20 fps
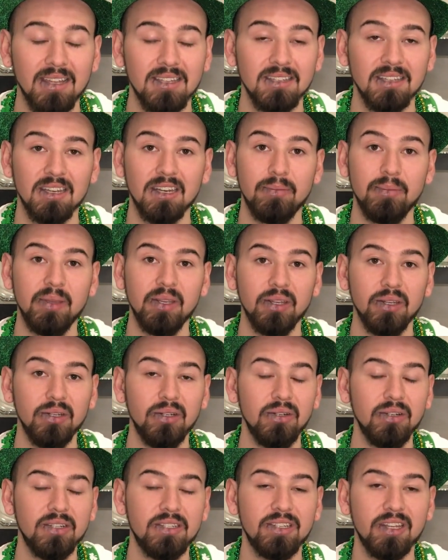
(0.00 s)
It's gonna be a
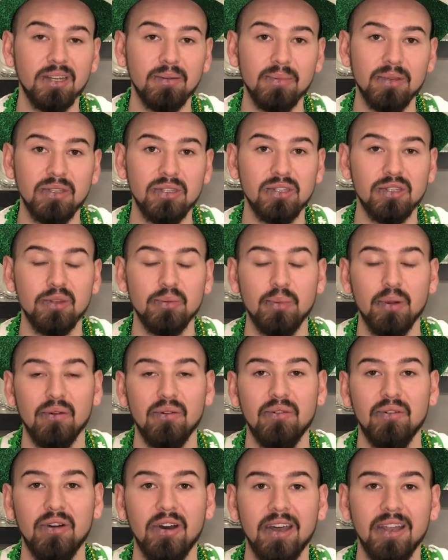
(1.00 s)
hoot. It's gonna be super
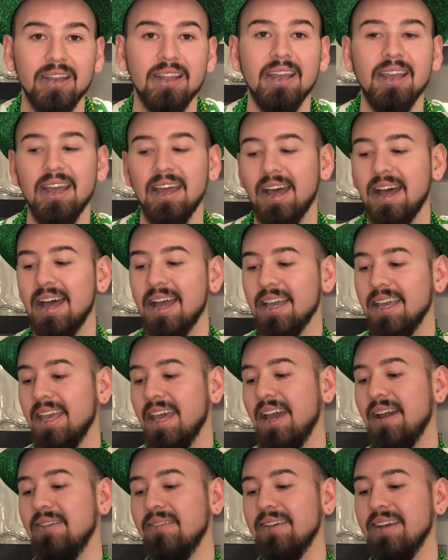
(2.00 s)
fun. I
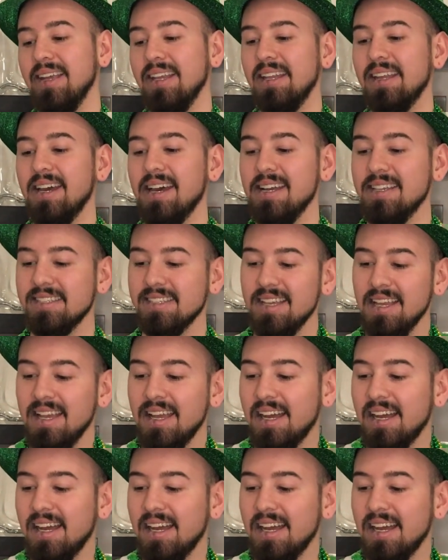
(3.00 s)
can't wait, guys.